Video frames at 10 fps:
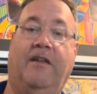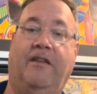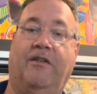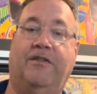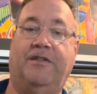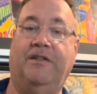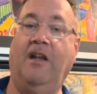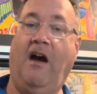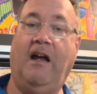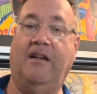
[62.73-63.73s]
There's
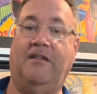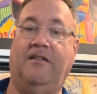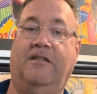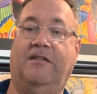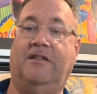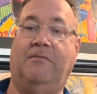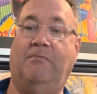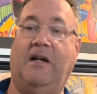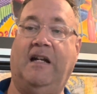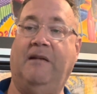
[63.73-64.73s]
not
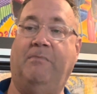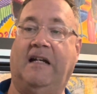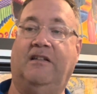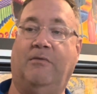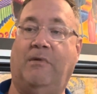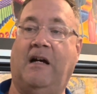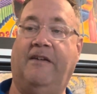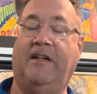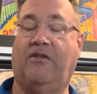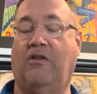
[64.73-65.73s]
somebody back there behind
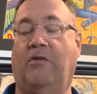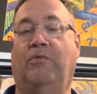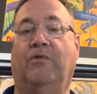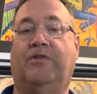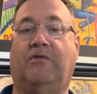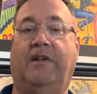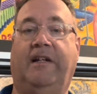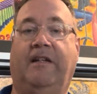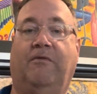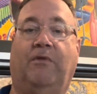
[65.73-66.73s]
that cardboard
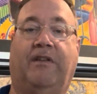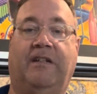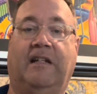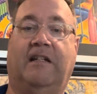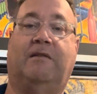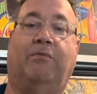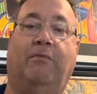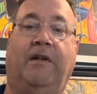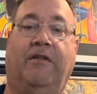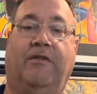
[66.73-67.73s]
screen with a decibel
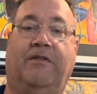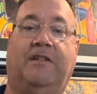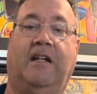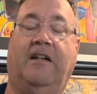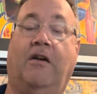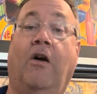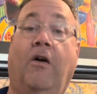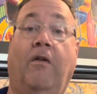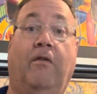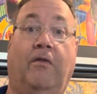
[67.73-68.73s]
meter saying,
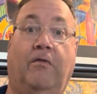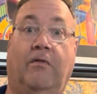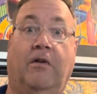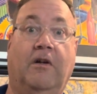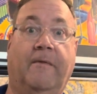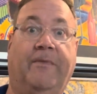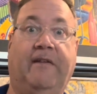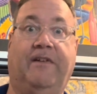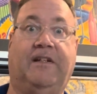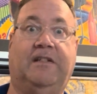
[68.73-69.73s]
oh,
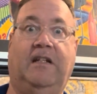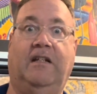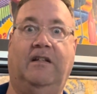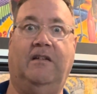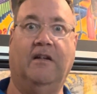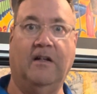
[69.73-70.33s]
they've exceeded